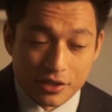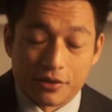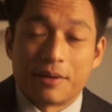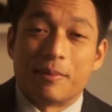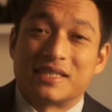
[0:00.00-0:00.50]

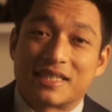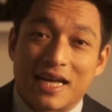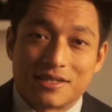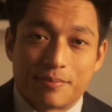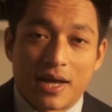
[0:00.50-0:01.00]
get my
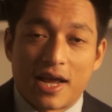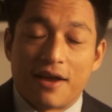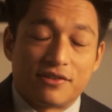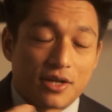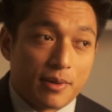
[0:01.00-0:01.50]
scans back,
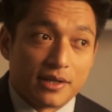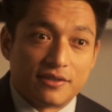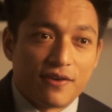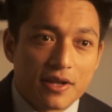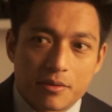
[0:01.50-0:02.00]
every time I
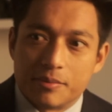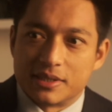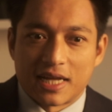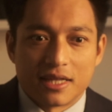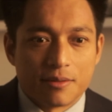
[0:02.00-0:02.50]
developed them and
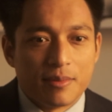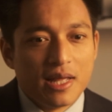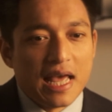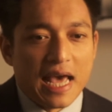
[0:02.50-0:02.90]
scanned them,